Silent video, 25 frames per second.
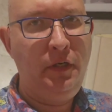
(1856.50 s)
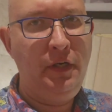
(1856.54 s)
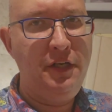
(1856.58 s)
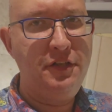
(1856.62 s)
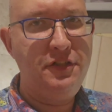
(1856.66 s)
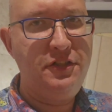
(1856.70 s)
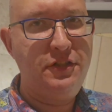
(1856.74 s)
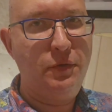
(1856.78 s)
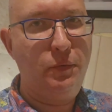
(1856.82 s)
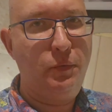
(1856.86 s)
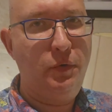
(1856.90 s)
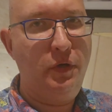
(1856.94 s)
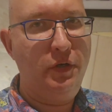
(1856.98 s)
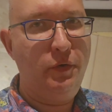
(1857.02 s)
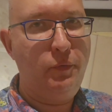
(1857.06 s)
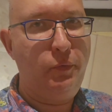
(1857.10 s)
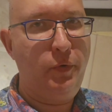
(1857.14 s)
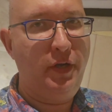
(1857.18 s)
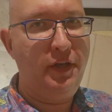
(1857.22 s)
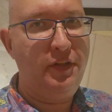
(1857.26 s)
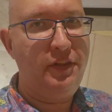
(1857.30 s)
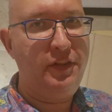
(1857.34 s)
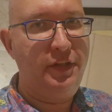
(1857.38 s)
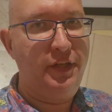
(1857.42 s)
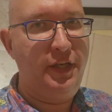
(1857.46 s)
All right, so one
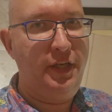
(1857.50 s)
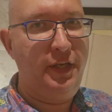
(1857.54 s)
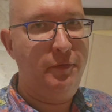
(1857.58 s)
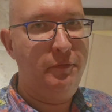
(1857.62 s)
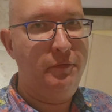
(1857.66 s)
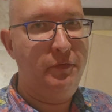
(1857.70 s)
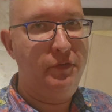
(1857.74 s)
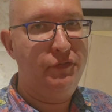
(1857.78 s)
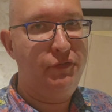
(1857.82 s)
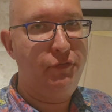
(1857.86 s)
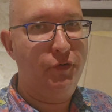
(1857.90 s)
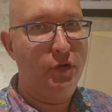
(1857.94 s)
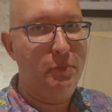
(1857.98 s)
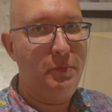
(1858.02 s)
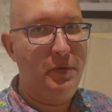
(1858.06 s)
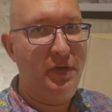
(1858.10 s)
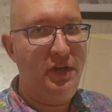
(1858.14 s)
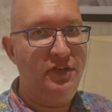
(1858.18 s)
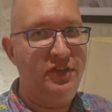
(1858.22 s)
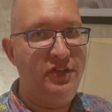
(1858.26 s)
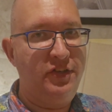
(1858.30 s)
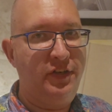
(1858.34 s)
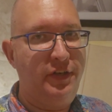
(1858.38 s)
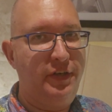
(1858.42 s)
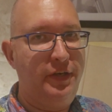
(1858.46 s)
quick thing before
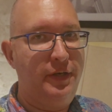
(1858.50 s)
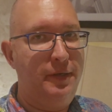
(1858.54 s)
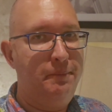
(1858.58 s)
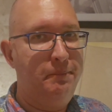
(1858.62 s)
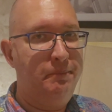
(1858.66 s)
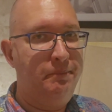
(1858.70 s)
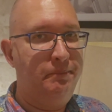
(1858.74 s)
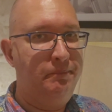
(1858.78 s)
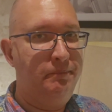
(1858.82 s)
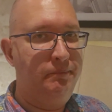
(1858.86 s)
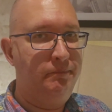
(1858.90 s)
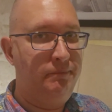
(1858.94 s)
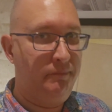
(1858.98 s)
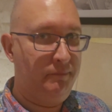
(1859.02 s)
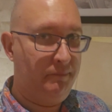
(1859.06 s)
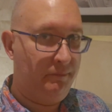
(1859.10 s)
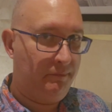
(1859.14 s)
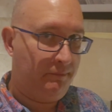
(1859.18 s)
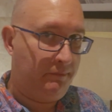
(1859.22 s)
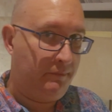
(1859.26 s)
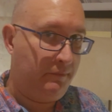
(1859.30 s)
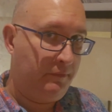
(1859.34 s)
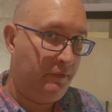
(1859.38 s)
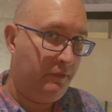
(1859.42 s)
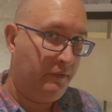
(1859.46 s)
bedtime. So
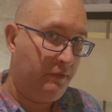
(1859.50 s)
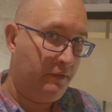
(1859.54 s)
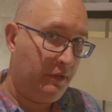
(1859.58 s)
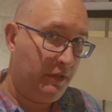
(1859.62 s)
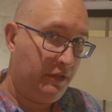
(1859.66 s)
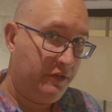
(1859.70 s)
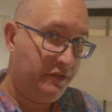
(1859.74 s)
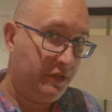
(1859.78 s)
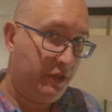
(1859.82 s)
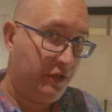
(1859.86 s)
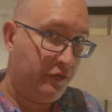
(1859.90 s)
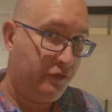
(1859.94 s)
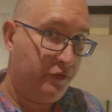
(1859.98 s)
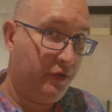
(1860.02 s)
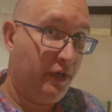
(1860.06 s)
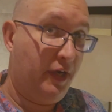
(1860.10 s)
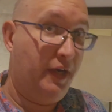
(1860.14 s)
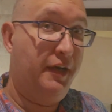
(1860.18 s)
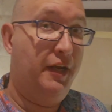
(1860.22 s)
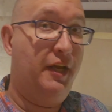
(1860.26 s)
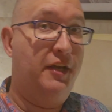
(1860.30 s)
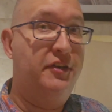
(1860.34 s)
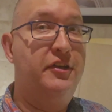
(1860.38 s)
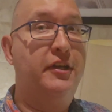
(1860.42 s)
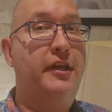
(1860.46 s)
I
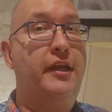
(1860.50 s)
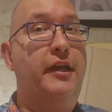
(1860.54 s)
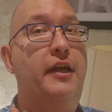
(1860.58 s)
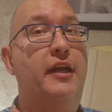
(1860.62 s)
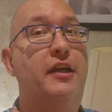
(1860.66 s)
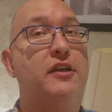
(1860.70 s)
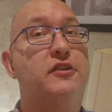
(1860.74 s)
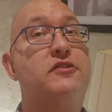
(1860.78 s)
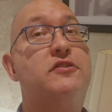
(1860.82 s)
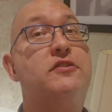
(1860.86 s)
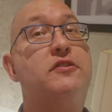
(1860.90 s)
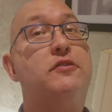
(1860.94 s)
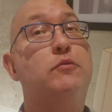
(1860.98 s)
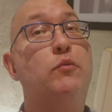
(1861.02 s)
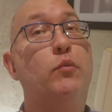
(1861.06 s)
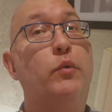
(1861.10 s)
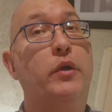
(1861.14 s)
try not to cast